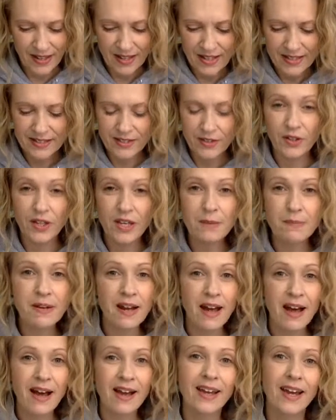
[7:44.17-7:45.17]
So keep
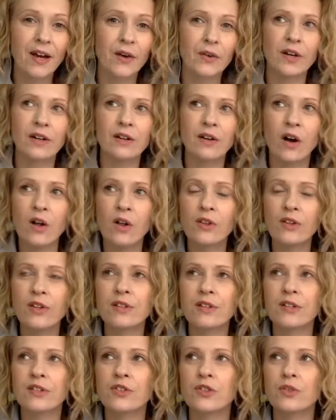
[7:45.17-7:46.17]
an eye out on all the
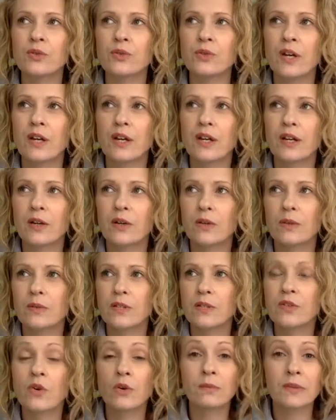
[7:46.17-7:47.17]
things you
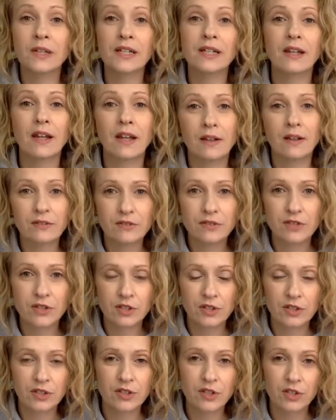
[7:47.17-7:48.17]
would normally love
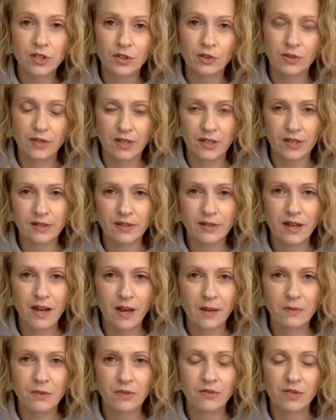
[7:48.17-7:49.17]
to do at this
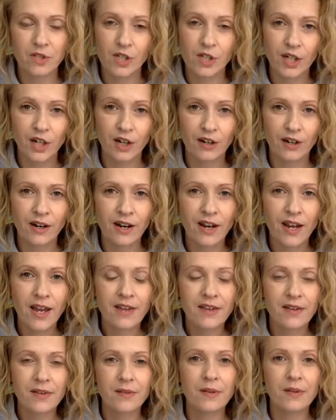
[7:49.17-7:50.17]
time of year.
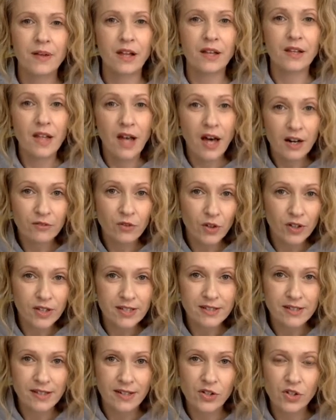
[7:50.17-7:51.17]
A lot of
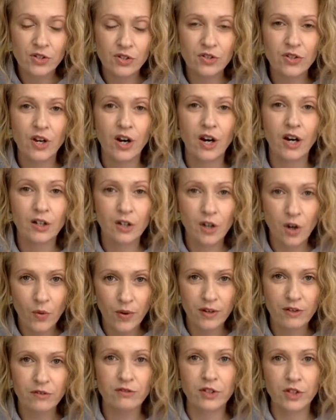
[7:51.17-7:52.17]
organizations are
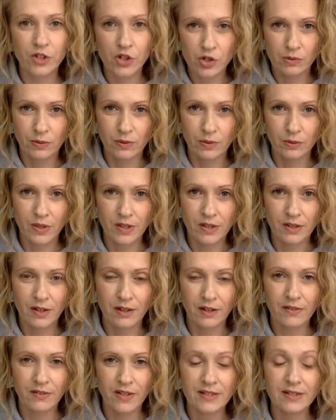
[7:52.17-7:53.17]
going virtual with
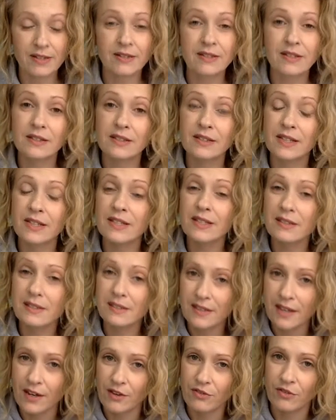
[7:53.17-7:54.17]
their events until it is
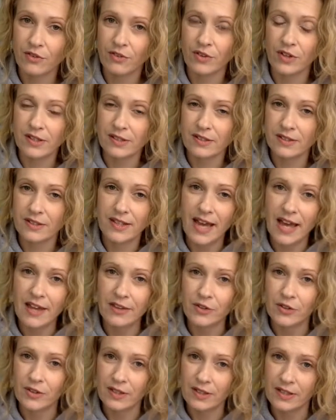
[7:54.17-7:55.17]
safe for us to
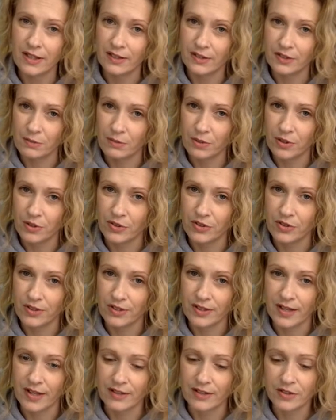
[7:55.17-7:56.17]
gather and connect in person
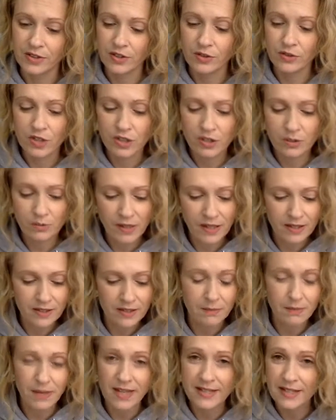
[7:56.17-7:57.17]
again. So just because
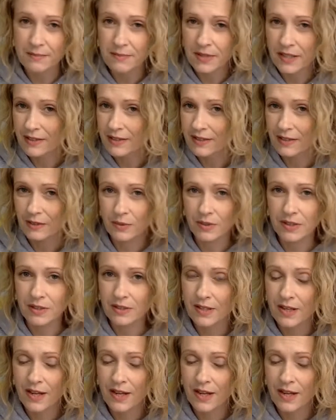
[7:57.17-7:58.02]
the pandemic is still with us